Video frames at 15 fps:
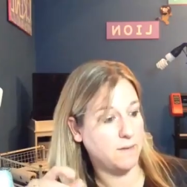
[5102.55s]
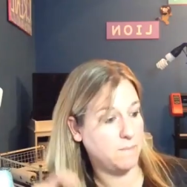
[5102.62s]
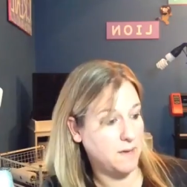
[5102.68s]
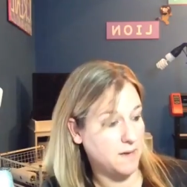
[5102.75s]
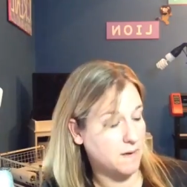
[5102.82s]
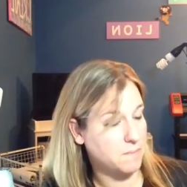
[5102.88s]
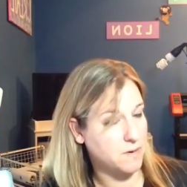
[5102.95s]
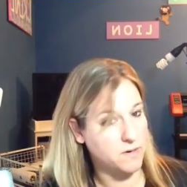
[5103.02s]

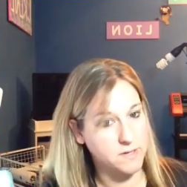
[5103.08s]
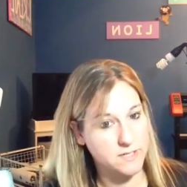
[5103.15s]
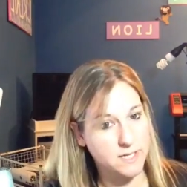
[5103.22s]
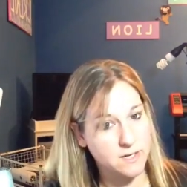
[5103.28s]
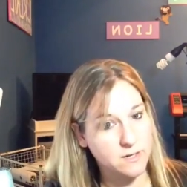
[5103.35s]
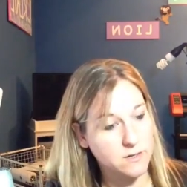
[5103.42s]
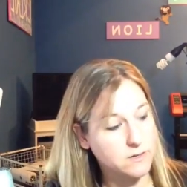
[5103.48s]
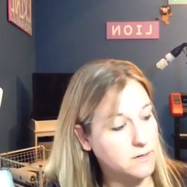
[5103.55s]
be a
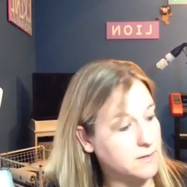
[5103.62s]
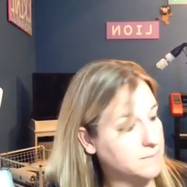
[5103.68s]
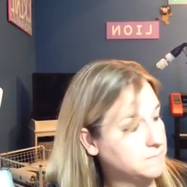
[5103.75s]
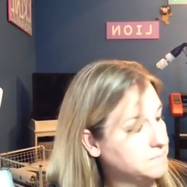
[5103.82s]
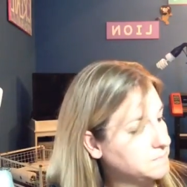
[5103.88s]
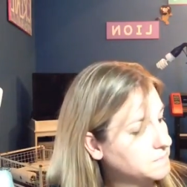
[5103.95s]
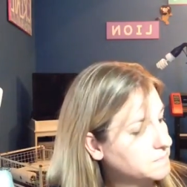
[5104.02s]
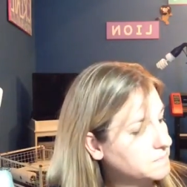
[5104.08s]
ponytail holder.
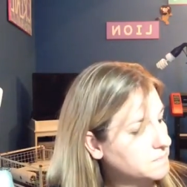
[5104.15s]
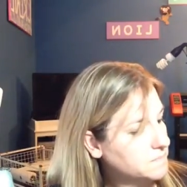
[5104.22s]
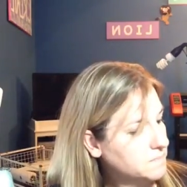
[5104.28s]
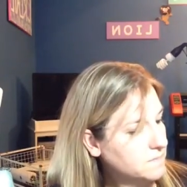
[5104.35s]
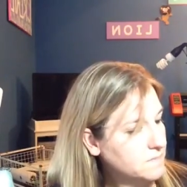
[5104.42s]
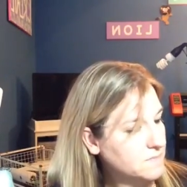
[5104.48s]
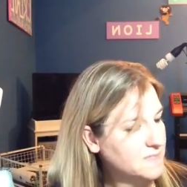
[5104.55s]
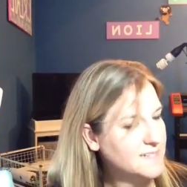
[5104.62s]

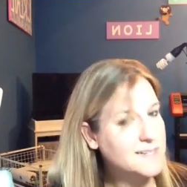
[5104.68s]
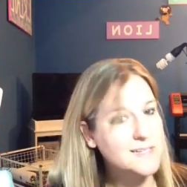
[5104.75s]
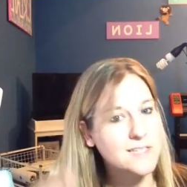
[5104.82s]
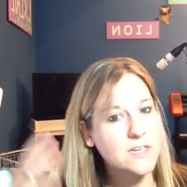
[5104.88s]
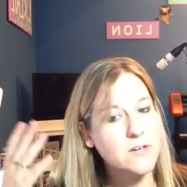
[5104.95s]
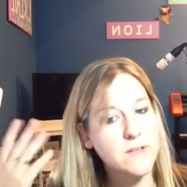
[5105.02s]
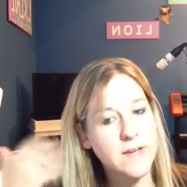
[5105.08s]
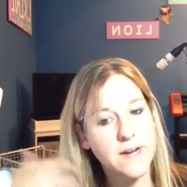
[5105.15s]
Because,
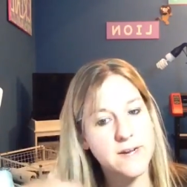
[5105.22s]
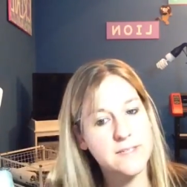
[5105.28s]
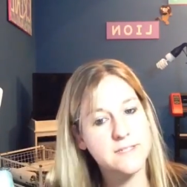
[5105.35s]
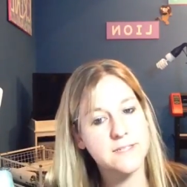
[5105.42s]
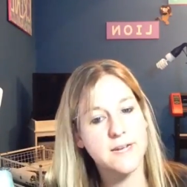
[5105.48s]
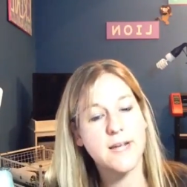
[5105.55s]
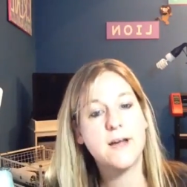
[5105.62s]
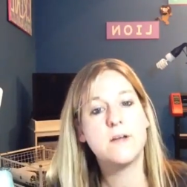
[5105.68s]
you know, they kind of
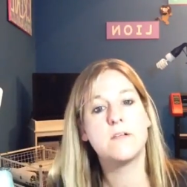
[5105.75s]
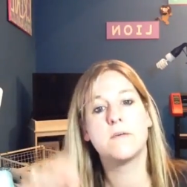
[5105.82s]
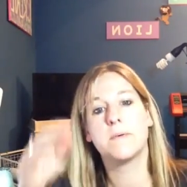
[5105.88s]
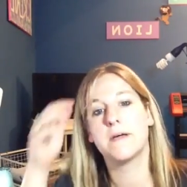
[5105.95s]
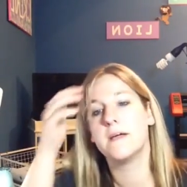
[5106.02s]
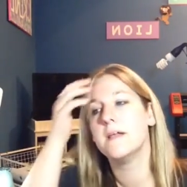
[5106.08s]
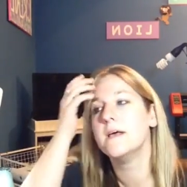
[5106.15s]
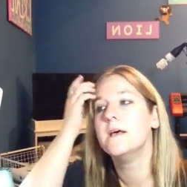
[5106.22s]
stick out a little
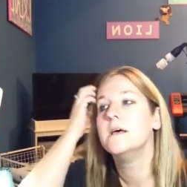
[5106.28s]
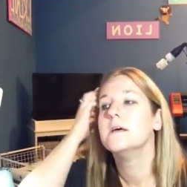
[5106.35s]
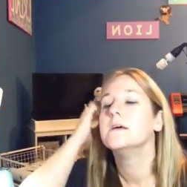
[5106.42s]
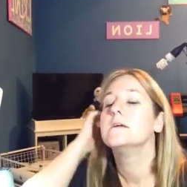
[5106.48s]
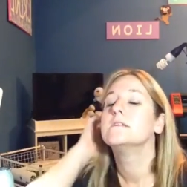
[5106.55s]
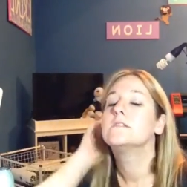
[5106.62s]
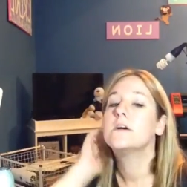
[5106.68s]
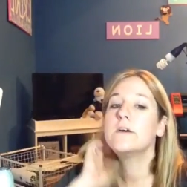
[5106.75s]
bit.
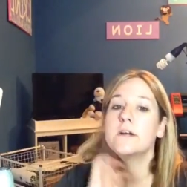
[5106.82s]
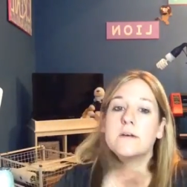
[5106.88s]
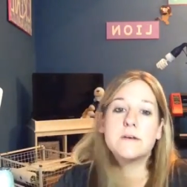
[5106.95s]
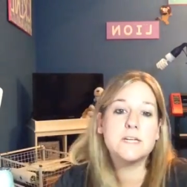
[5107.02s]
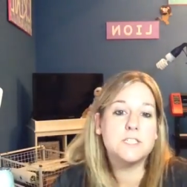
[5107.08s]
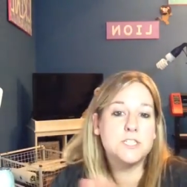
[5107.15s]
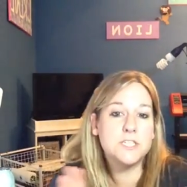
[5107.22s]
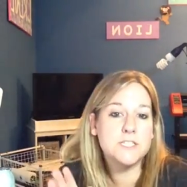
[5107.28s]
So
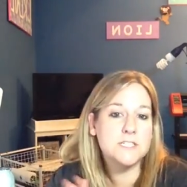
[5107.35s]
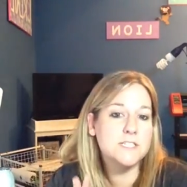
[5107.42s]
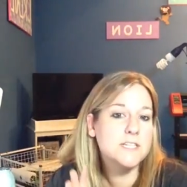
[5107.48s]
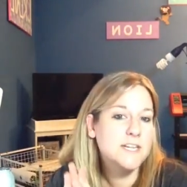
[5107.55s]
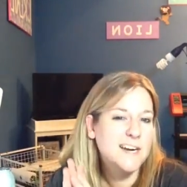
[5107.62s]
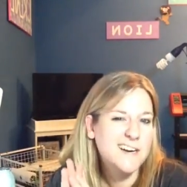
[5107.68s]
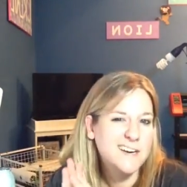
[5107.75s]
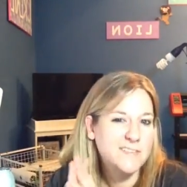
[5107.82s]
anyway, just
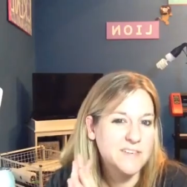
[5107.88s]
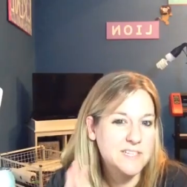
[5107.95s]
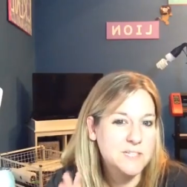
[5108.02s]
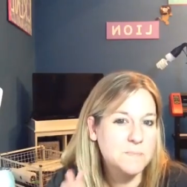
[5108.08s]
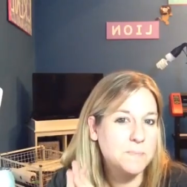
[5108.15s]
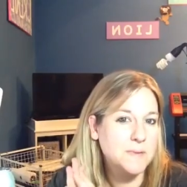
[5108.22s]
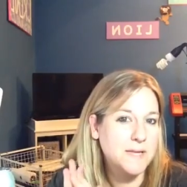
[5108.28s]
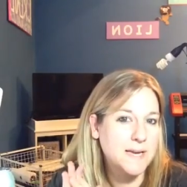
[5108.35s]
to kind of
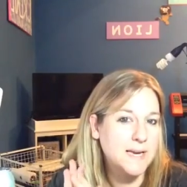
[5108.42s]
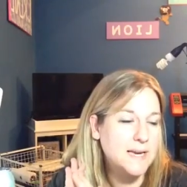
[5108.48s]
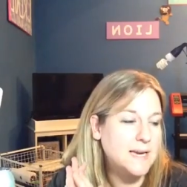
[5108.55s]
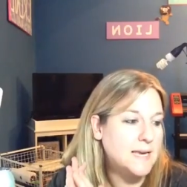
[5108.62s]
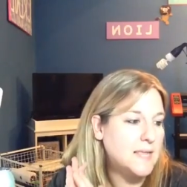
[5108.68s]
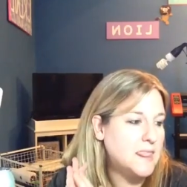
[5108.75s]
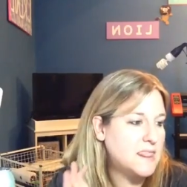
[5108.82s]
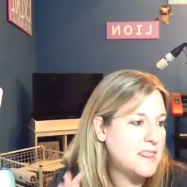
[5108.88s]

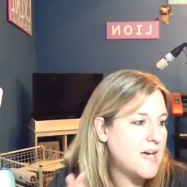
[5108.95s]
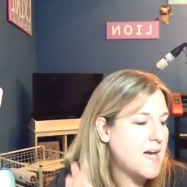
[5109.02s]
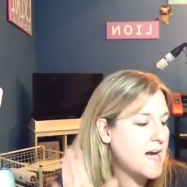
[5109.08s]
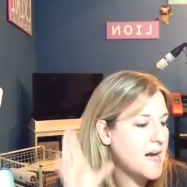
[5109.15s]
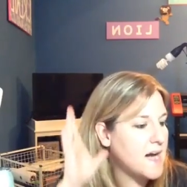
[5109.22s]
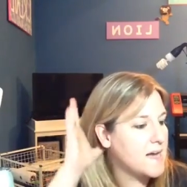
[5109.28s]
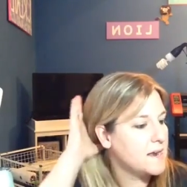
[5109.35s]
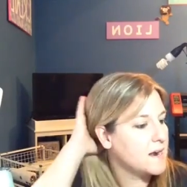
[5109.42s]
explain
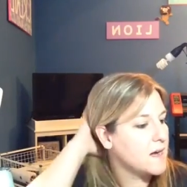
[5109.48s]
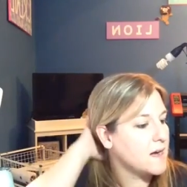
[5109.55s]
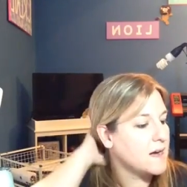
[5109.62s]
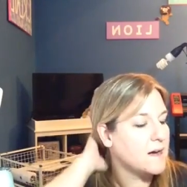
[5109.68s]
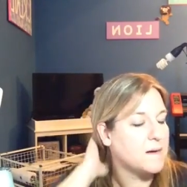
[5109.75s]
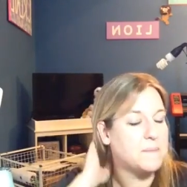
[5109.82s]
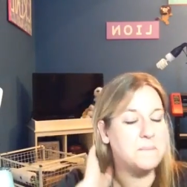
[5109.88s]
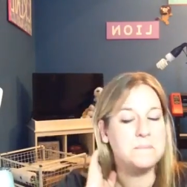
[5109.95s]
that,
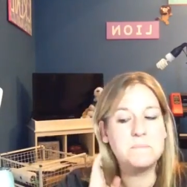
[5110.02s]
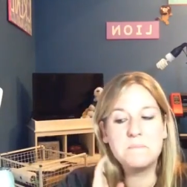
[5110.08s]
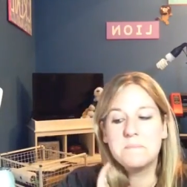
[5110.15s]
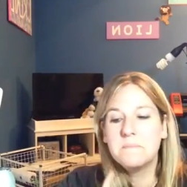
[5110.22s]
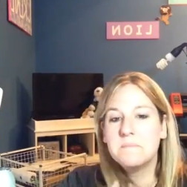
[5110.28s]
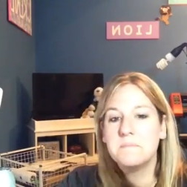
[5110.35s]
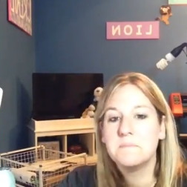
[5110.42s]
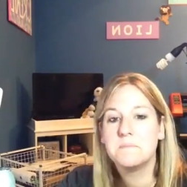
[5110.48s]

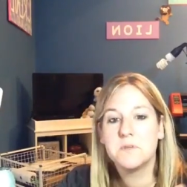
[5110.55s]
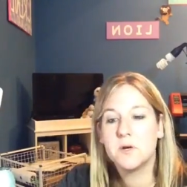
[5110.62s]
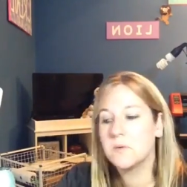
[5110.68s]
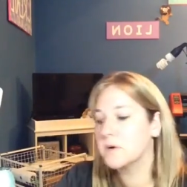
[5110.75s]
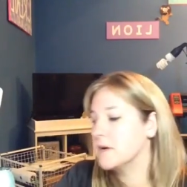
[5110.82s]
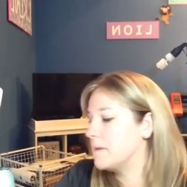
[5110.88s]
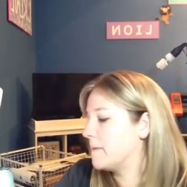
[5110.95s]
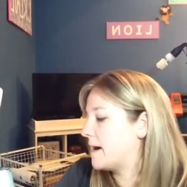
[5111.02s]
don't
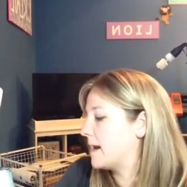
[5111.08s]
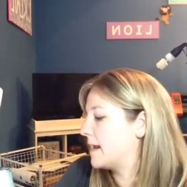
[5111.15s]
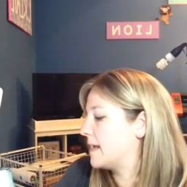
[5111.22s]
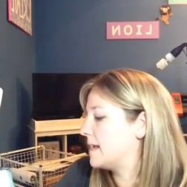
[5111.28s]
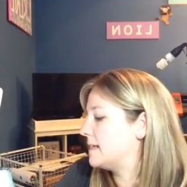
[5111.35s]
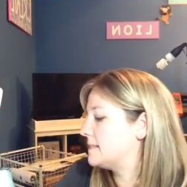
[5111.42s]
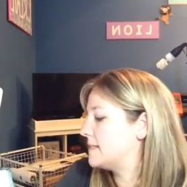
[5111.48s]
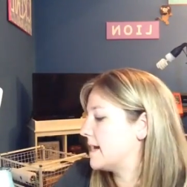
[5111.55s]
worry about
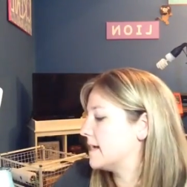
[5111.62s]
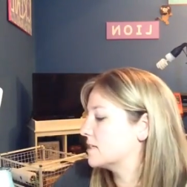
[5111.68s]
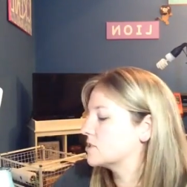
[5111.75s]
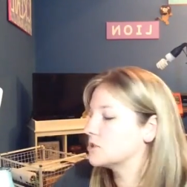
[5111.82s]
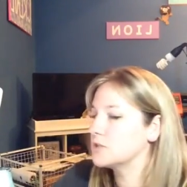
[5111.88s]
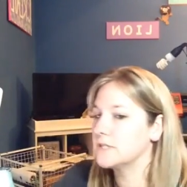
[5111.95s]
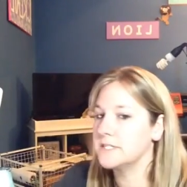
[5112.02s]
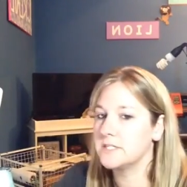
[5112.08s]
it. It's
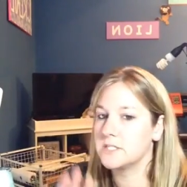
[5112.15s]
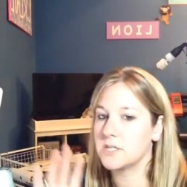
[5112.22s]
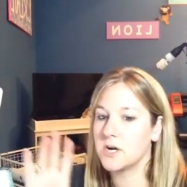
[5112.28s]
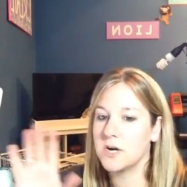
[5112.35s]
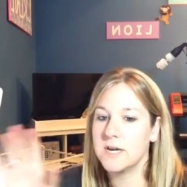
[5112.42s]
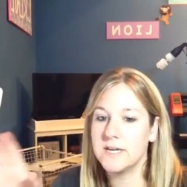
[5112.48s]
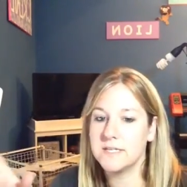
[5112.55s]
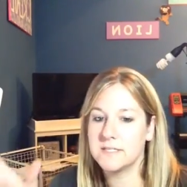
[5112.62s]
actually
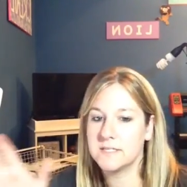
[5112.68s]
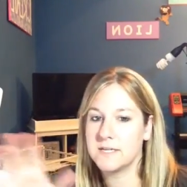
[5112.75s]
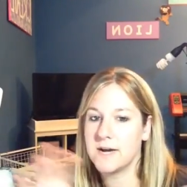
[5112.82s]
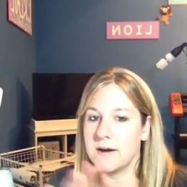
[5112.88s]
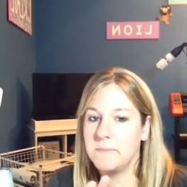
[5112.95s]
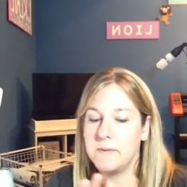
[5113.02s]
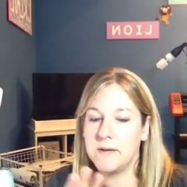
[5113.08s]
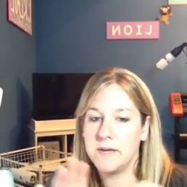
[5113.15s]
starting and
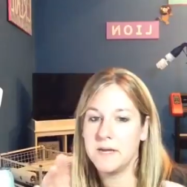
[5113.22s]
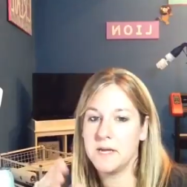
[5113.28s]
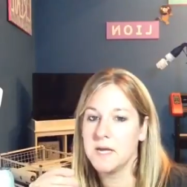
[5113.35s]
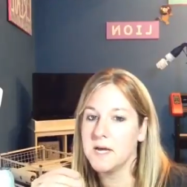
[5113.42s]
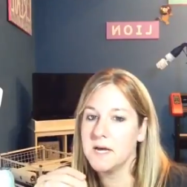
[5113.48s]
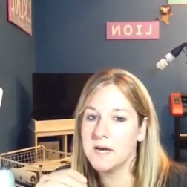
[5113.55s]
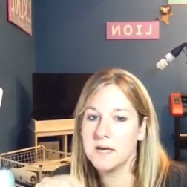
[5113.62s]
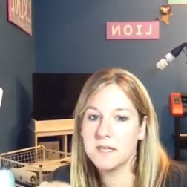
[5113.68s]
stopping
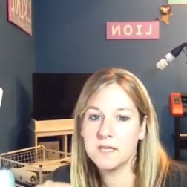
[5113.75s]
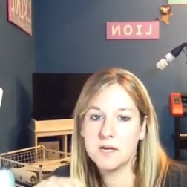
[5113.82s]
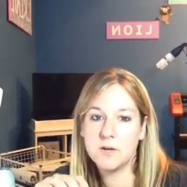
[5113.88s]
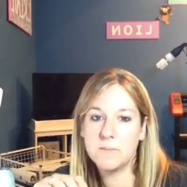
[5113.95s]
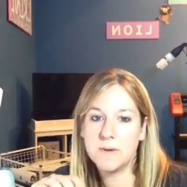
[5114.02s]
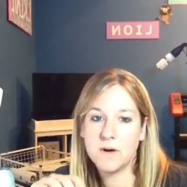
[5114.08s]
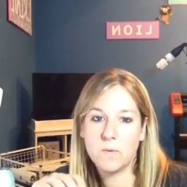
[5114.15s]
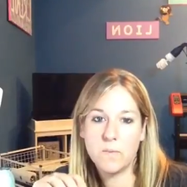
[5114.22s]
a little
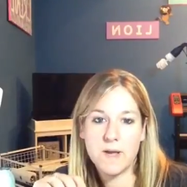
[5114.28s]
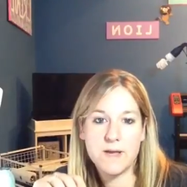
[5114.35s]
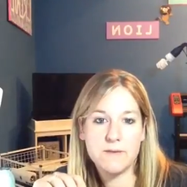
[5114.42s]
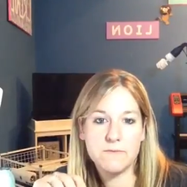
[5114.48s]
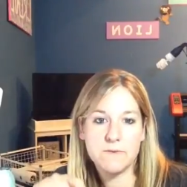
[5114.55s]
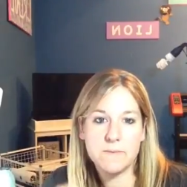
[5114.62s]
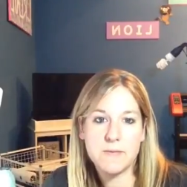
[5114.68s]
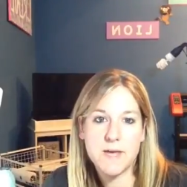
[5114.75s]
bit away
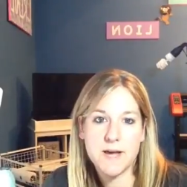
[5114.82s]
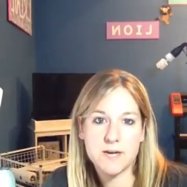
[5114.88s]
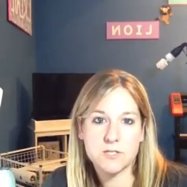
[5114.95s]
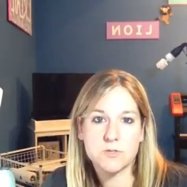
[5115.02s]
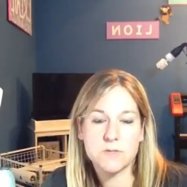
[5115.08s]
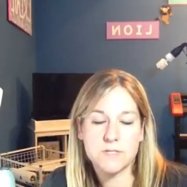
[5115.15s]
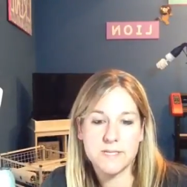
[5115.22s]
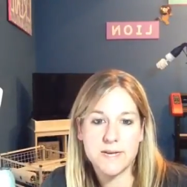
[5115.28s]
from the
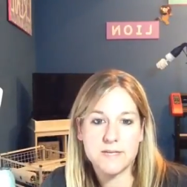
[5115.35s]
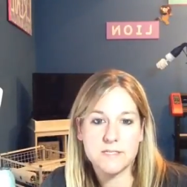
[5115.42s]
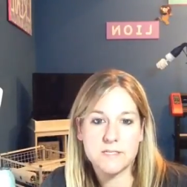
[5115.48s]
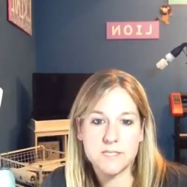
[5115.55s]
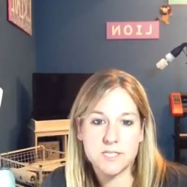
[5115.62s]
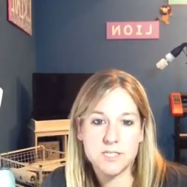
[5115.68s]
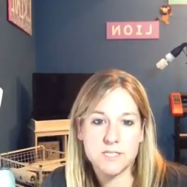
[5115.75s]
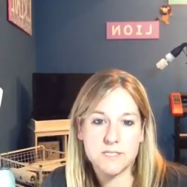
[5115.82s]
actual satin
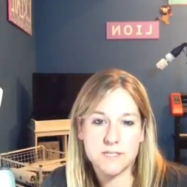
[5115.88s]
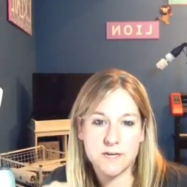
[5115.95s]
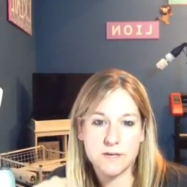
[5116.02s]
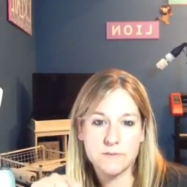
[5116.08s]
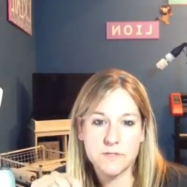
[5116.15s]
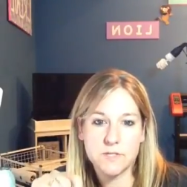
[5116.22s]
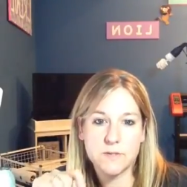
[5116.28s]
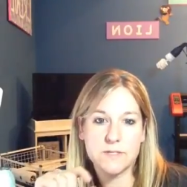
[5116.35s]
stitch
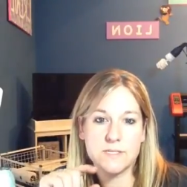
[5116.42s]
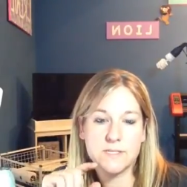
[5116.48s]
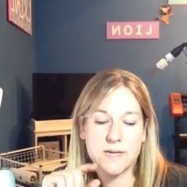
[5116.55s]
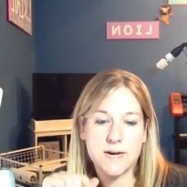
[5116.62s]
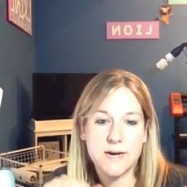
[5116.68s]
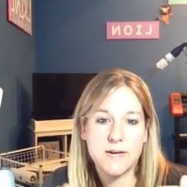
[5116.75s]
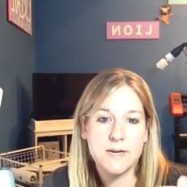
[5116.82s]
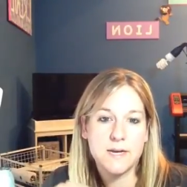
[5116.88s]
itself, so it's
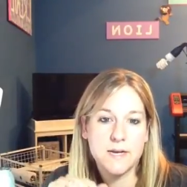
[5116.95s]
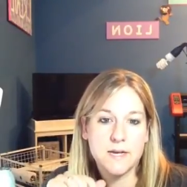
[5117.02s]
not